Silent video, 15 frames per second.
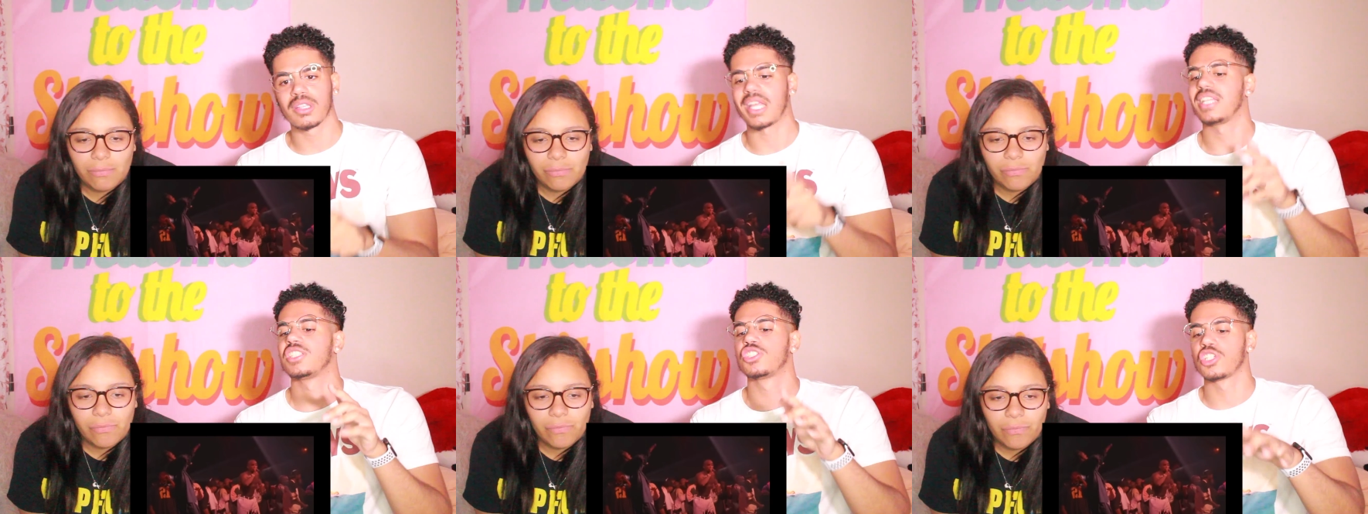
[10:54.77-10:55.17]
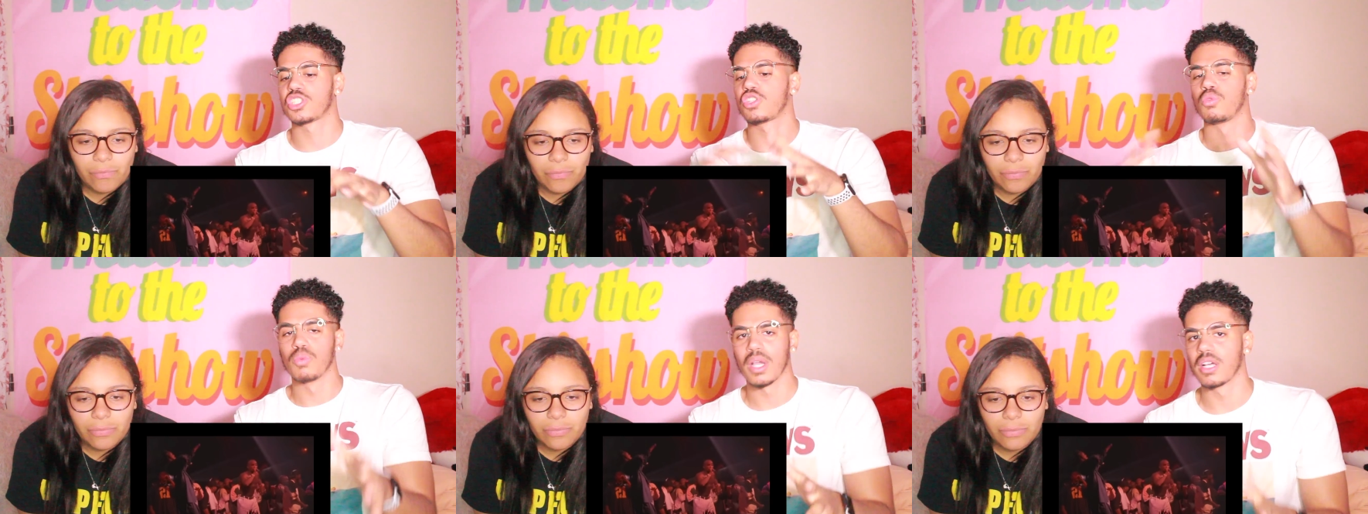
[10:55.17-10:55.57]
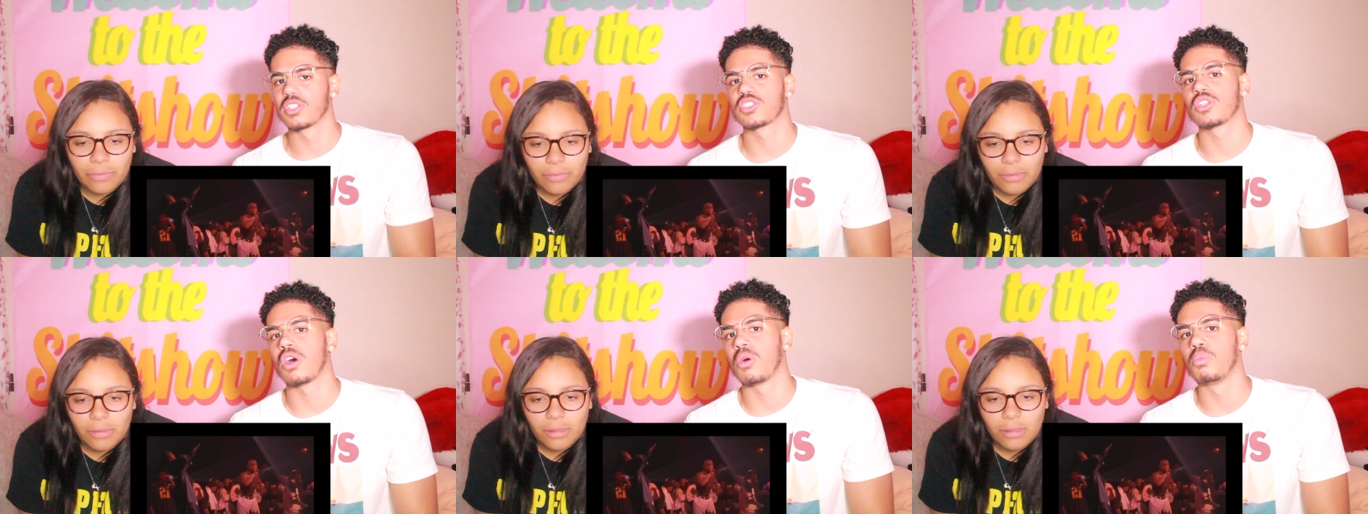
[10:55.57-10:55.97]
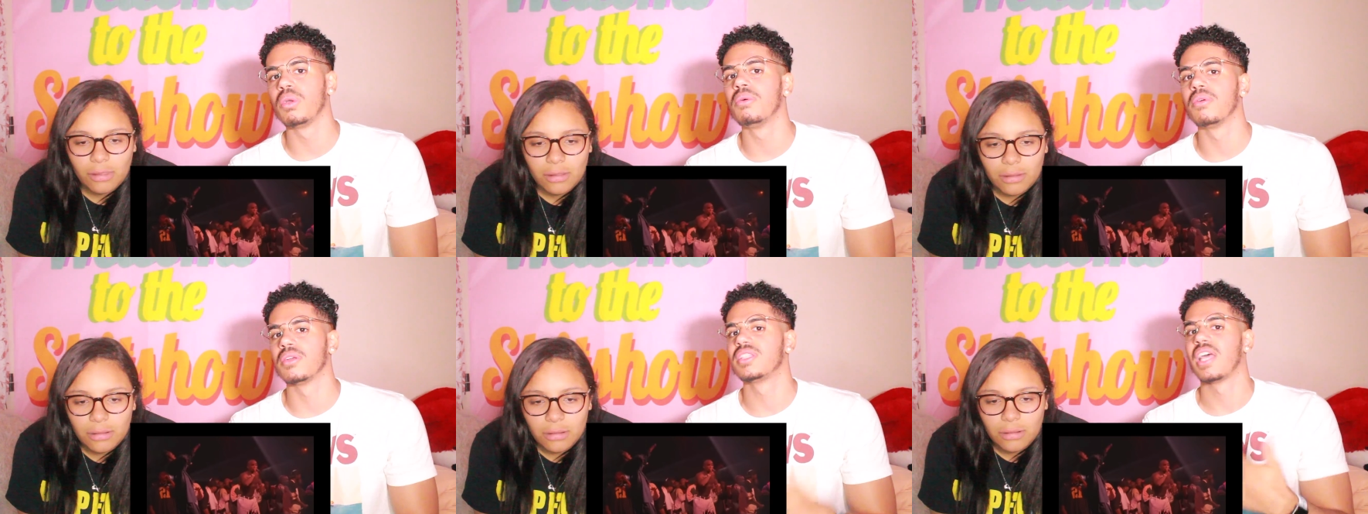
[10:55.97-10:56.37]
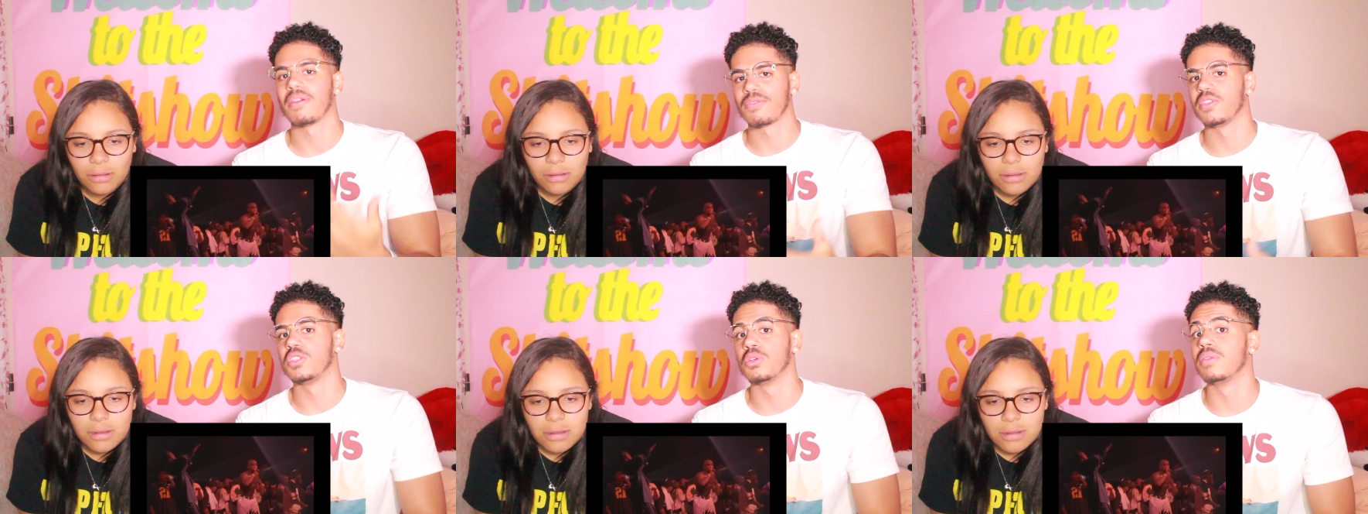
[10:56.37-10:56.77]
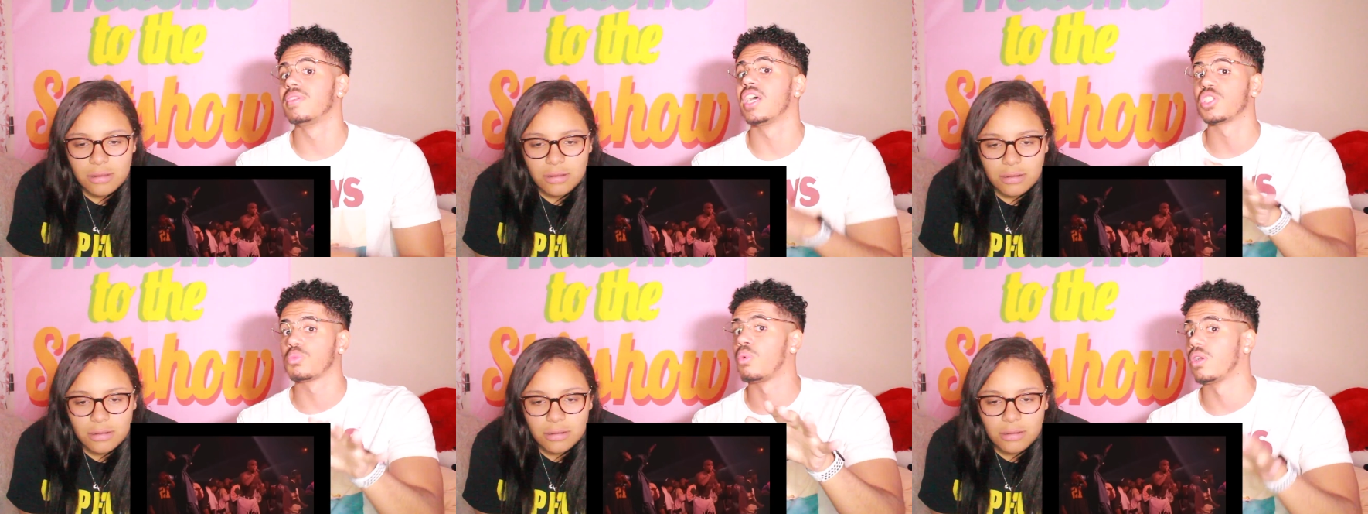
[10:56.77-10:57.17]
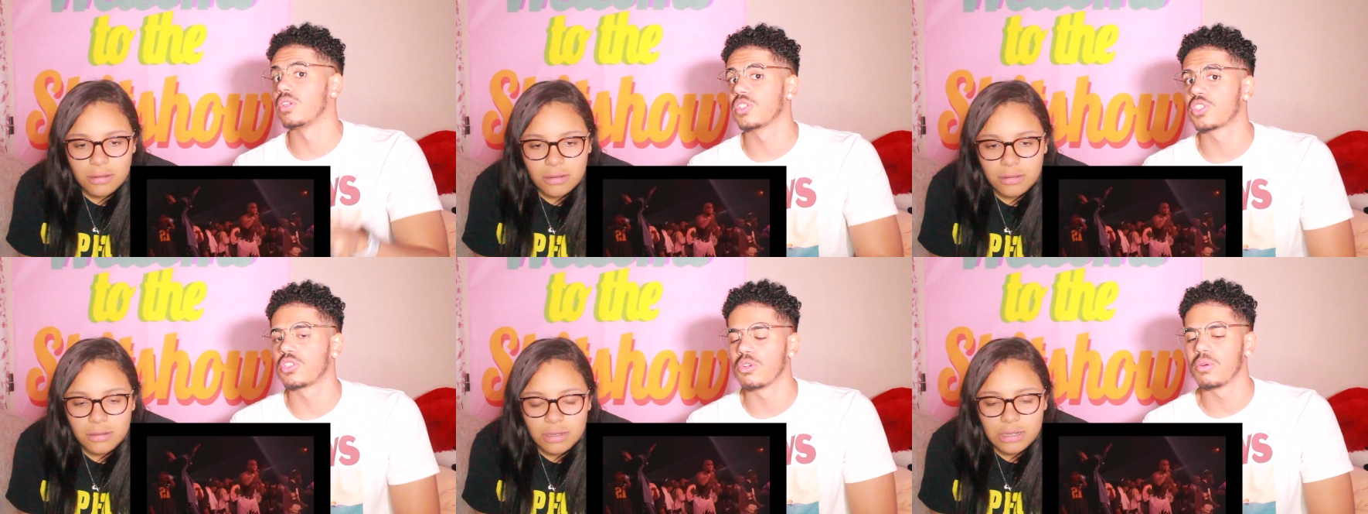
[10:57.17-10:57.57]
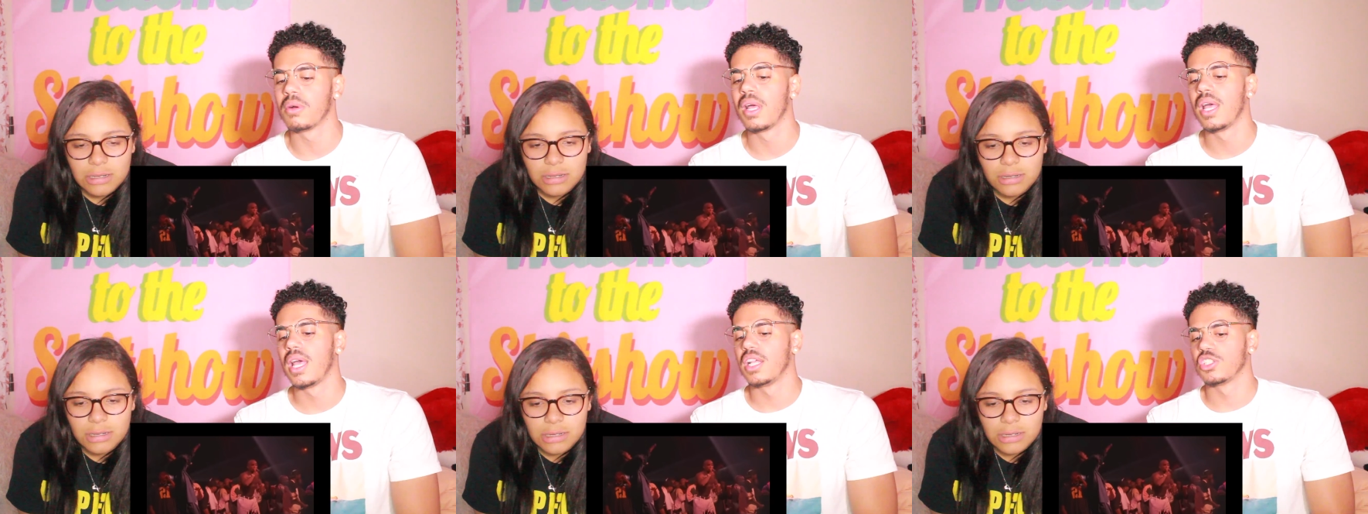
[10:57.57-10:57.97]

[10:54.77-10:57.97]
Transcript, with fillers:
Speaker 1: like just a regular song, we will definitely do it if you guys want us to.